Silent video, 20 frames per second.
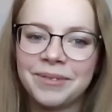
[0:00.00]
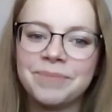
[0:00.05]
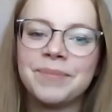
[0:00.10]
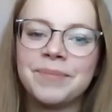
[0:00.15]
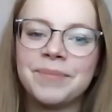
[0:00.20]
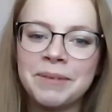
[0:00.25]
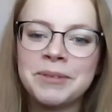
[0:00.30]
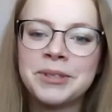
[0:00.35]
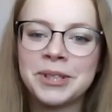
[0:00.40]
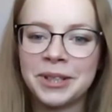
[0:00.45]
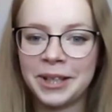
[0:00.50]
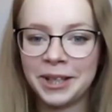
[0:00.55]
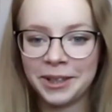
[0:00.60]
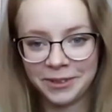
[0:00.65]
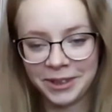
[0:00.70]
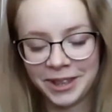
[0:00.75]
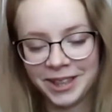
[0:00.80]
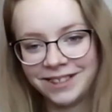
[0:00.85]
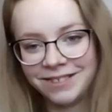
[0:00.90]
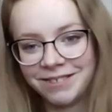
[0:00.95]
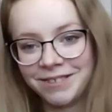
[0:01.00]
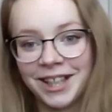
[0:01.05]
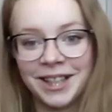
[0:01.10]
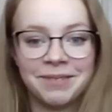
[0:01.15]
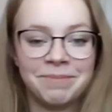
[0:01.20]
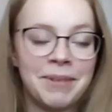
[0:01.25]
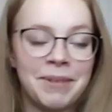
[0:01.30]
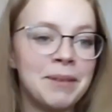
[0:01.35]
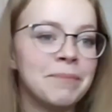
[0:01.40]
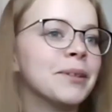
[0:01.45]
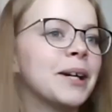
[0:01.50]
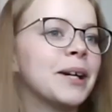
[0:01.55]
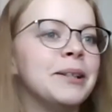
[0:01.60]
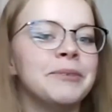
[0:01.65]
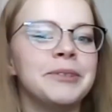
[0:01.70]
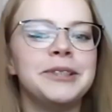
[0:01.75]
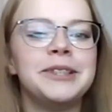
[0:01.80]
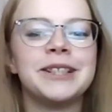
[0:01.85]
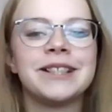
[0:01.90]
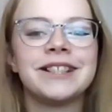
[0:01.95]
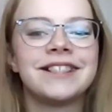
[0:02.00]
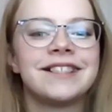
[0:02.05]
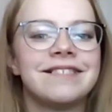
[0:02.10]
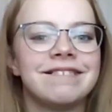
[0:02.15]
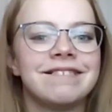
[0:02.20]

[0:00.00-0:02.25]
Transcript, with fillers: I'm sure I would. I, my brain would just.